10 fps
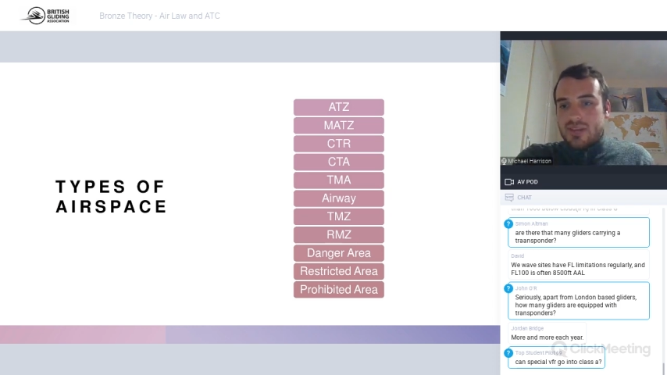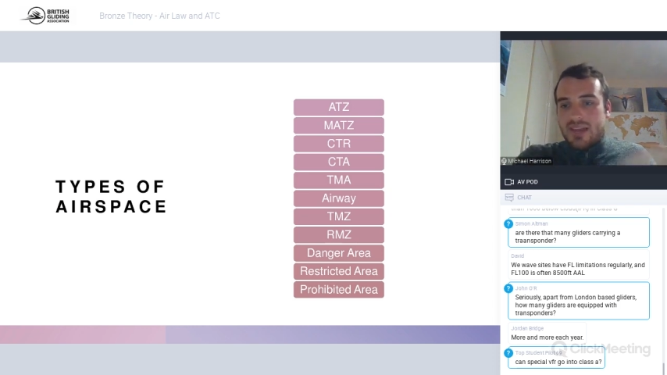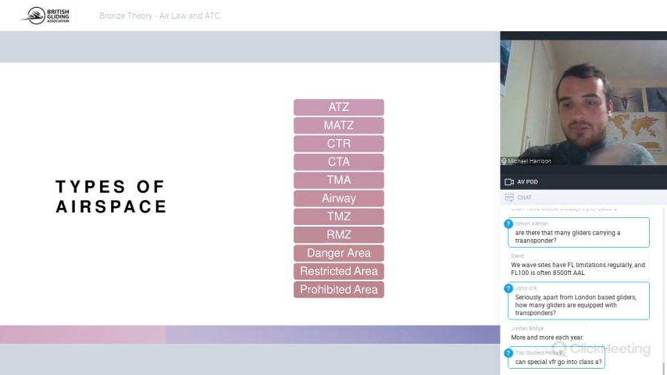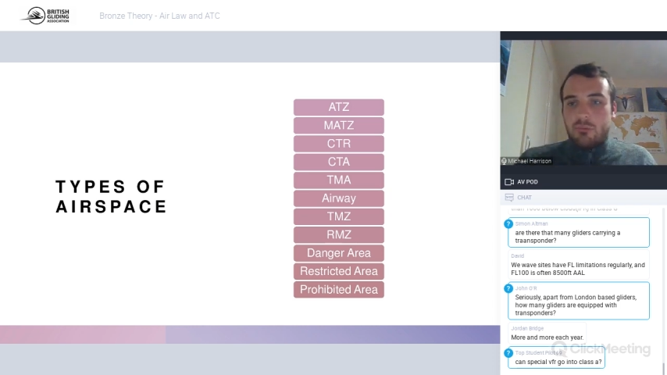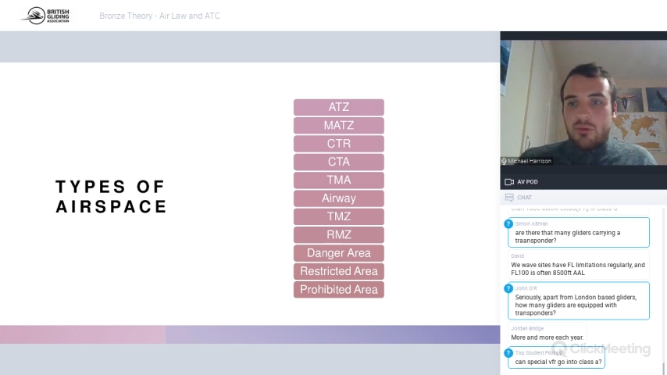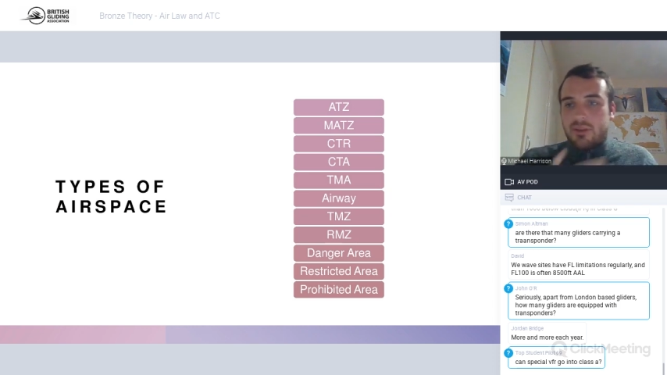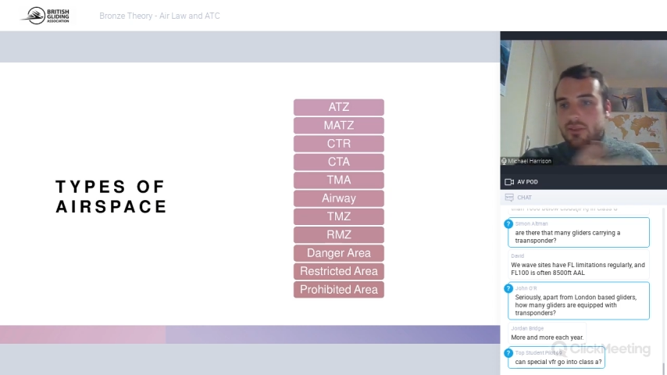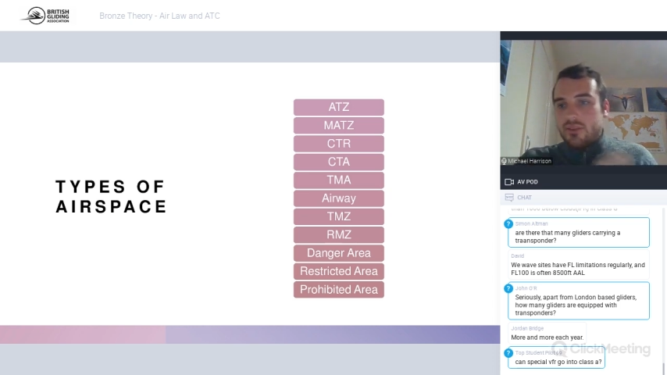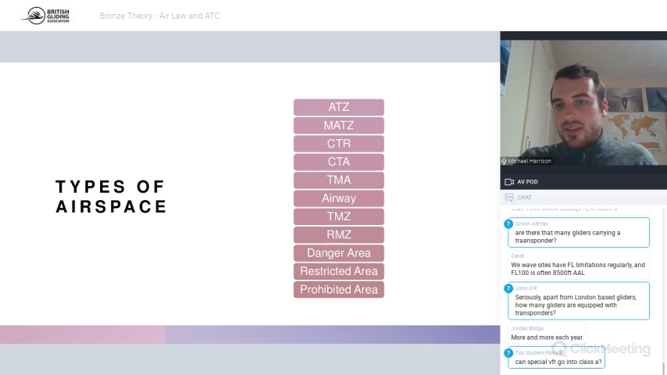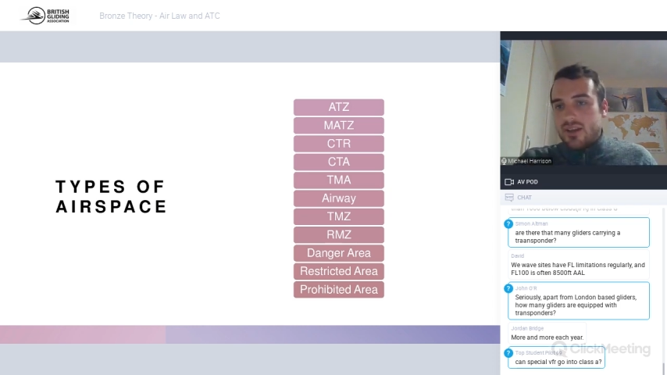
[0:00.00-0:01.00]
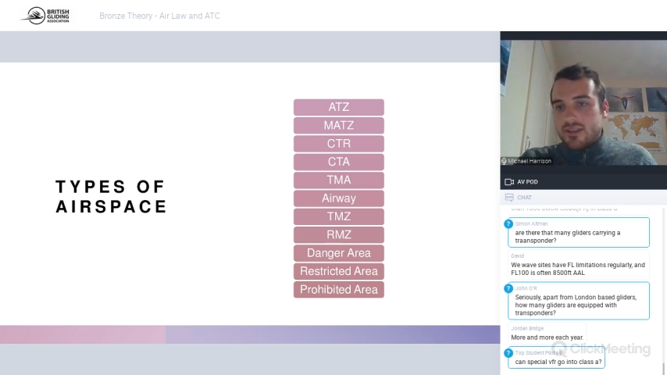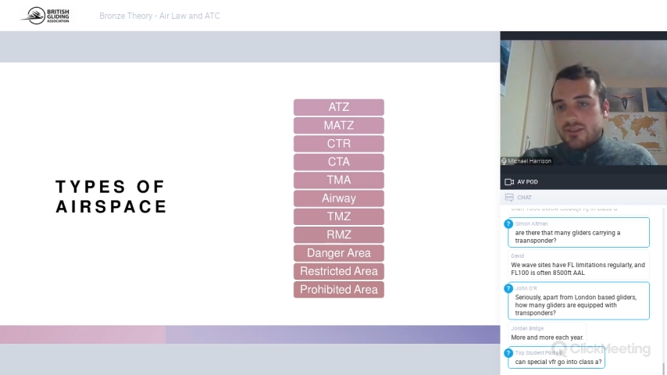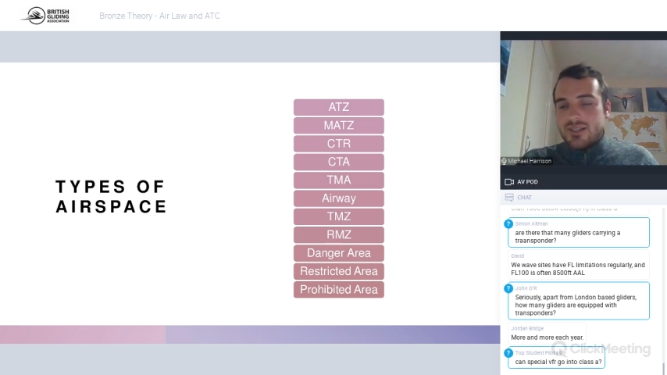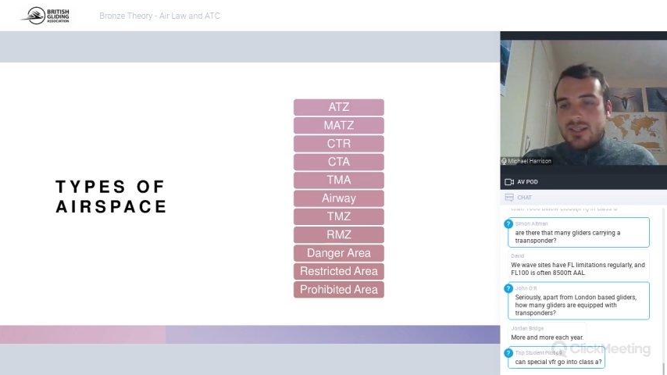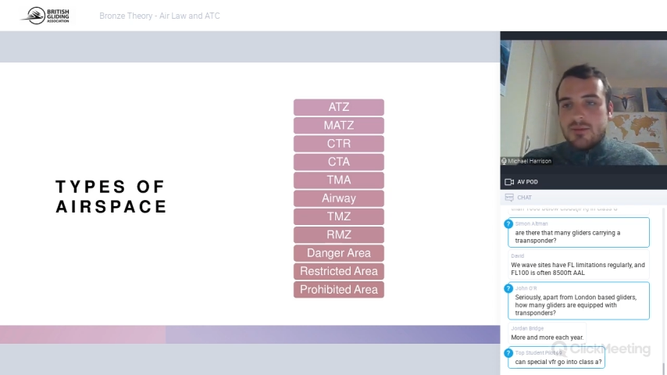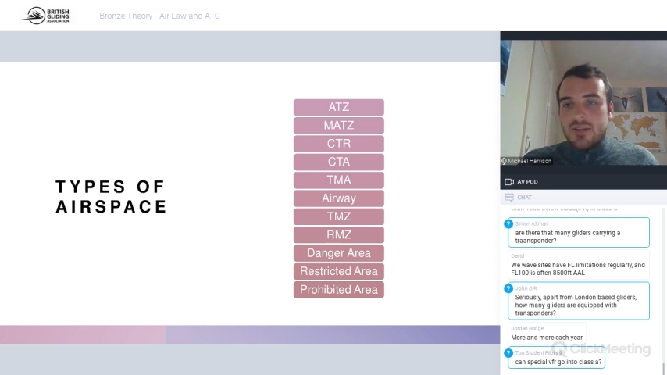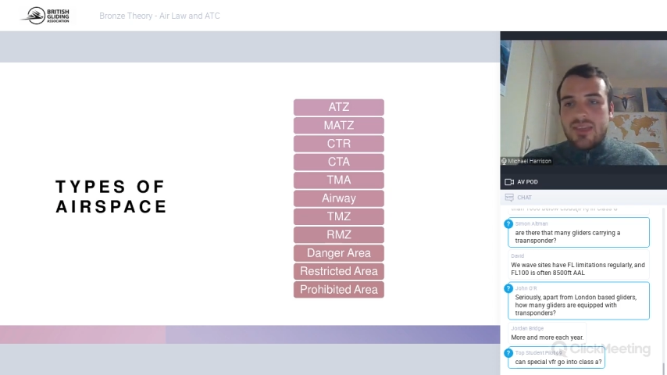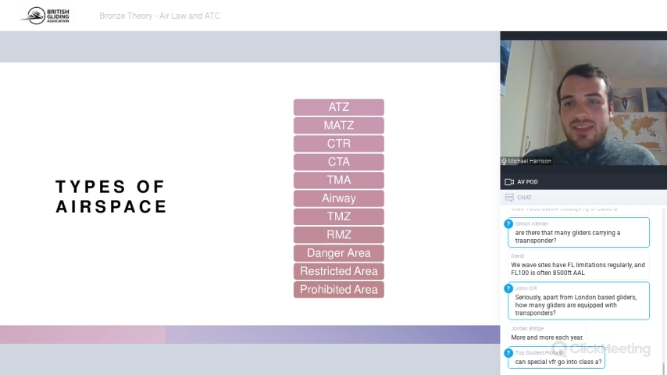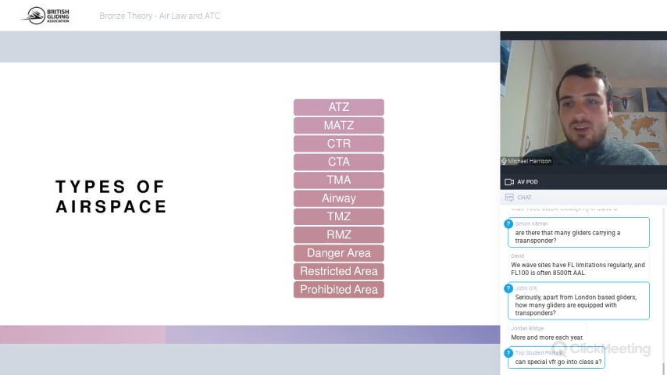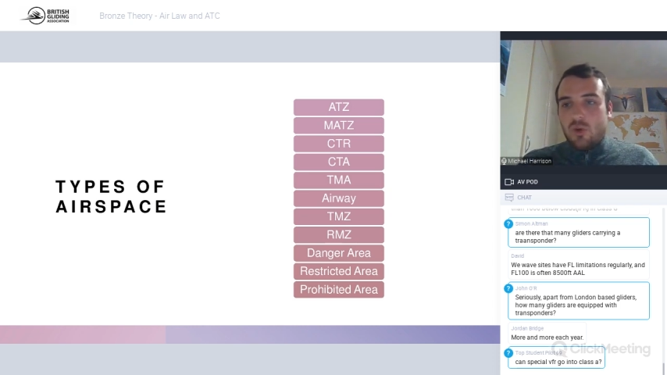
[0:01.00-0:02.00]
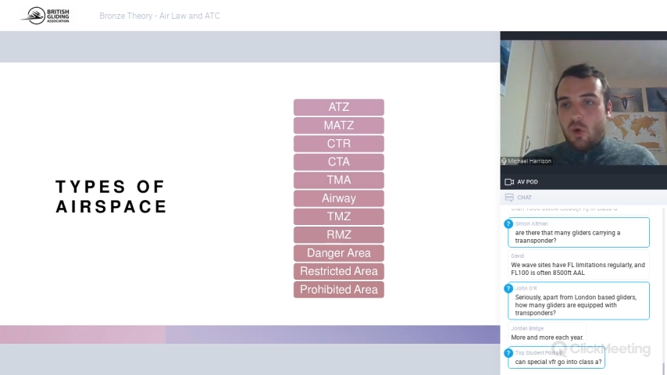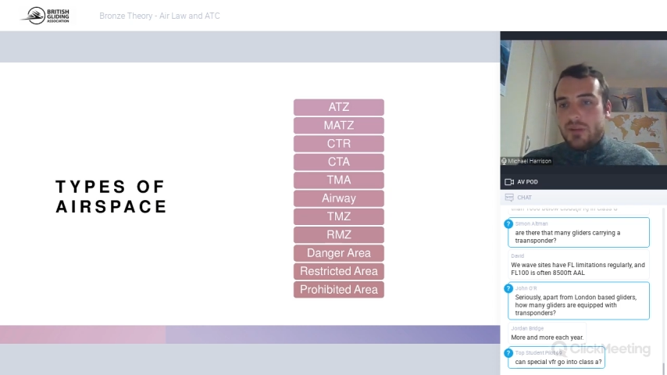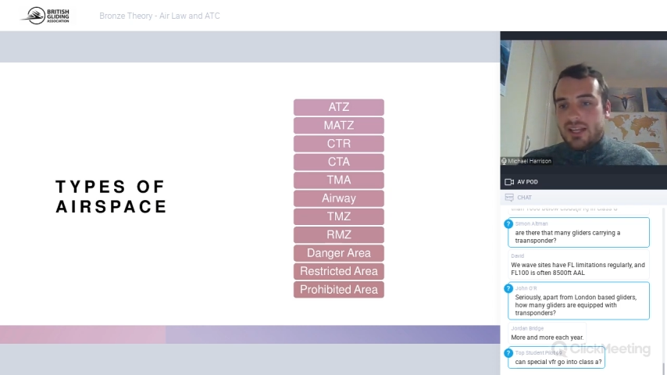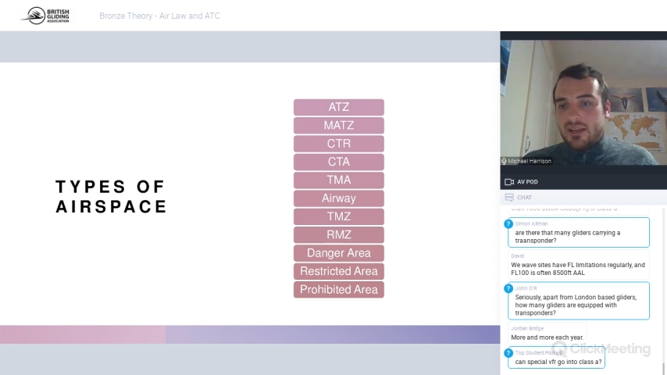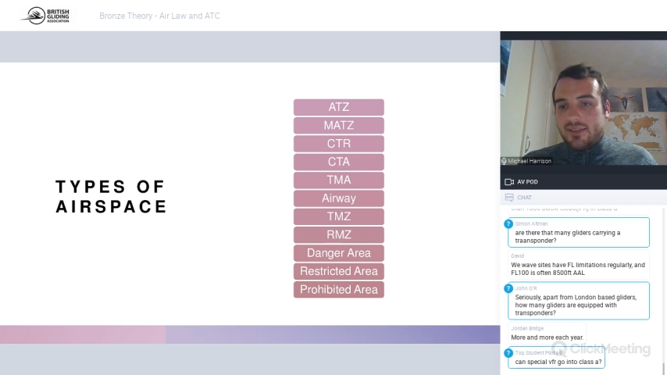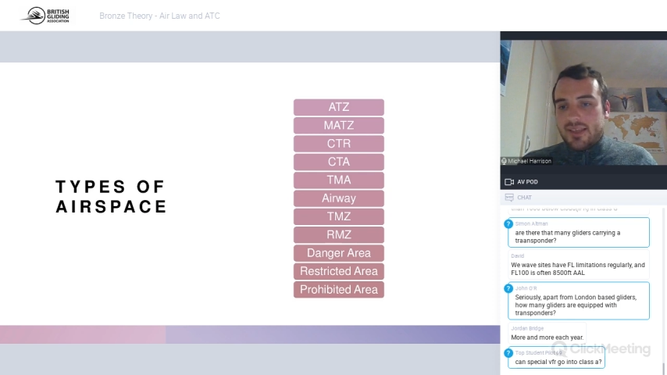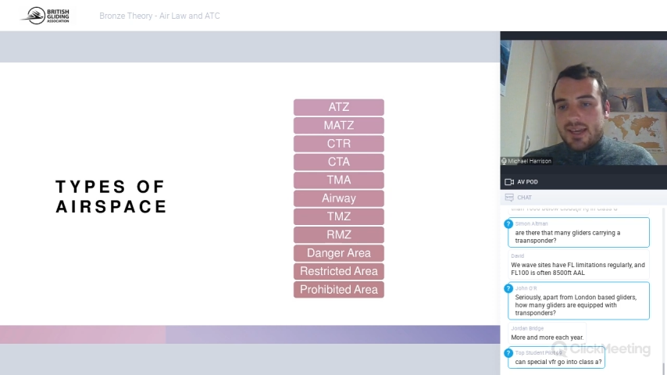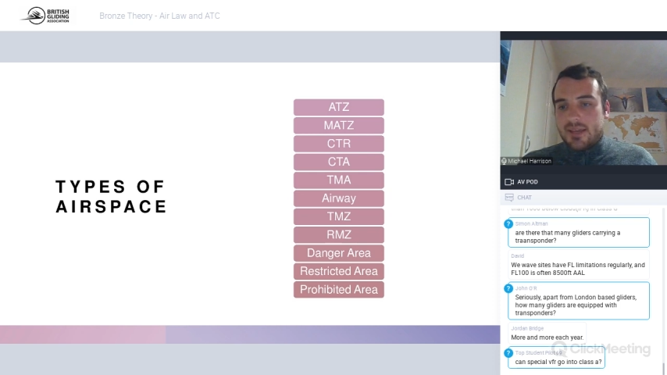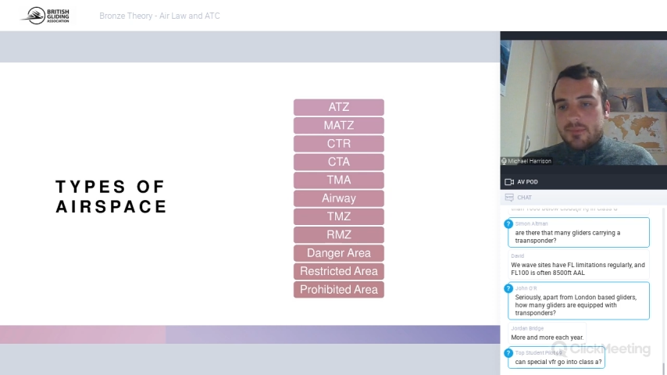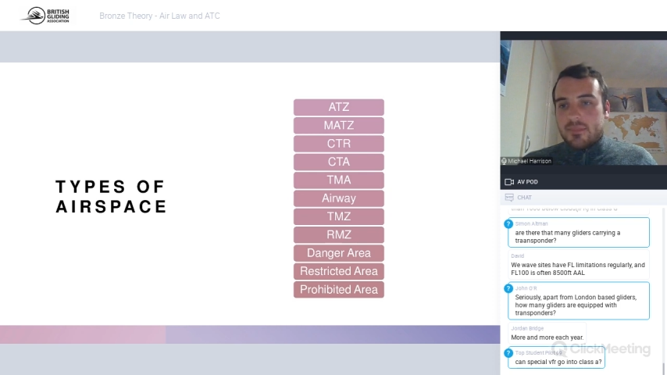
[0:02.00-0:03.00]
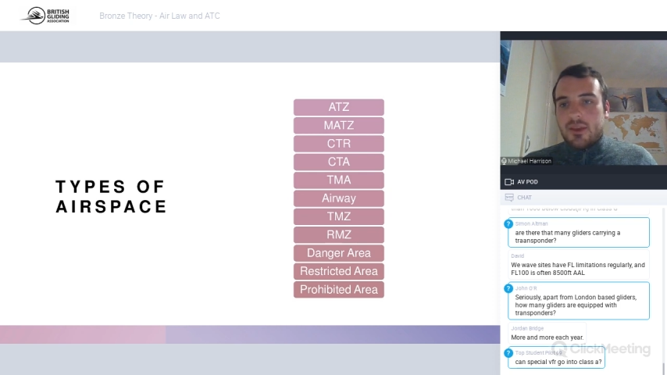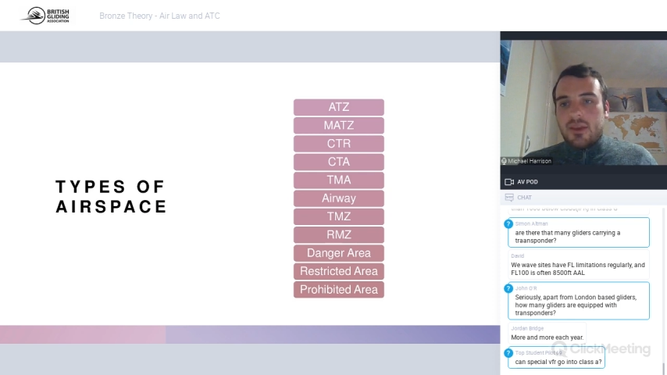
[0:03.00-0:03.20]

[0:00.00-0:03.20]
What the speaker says: to get from one place to the other. They're normally Class A.